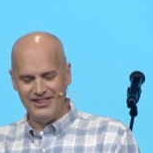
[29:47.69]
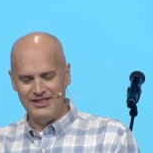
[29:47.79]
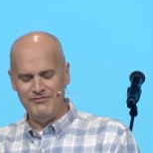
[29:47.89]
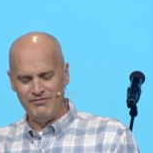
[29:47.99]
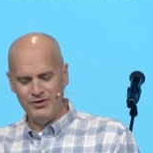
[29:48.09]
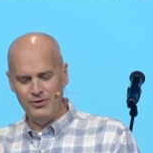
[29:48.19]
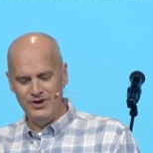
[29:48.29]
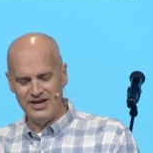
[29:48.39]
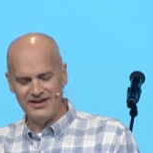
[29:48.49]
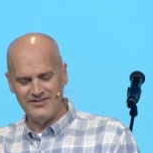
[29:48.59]
than
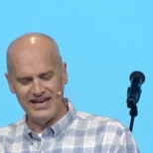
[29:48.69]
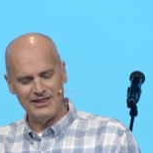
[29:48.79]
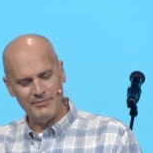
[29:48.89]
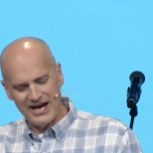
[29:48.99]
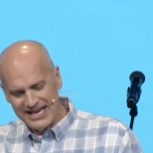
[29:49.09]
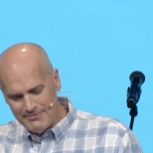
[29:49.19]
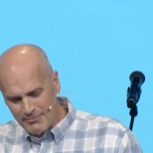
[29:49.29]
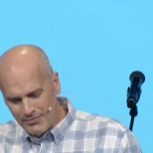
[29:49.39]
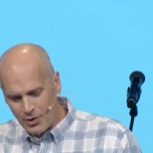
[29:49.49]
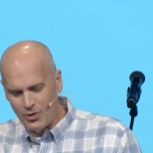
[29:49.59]
food and the body
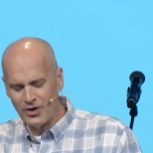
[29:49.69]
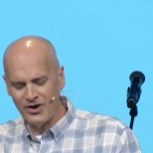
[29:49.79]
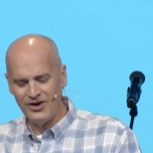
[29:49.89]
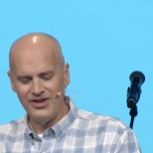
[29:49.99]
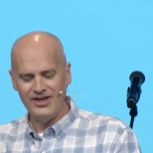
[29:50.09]
more